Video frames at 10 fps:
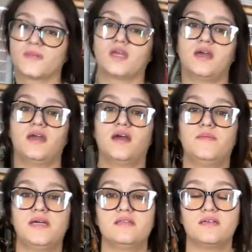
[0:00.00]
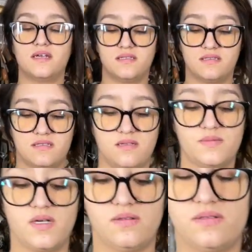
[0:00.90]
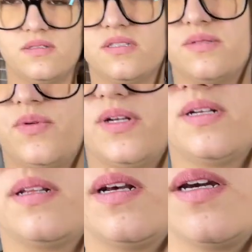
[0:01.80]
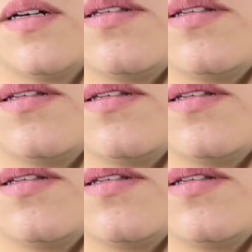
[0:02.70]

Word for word: Okay, I mainly got this and I'm a little disappointed that I got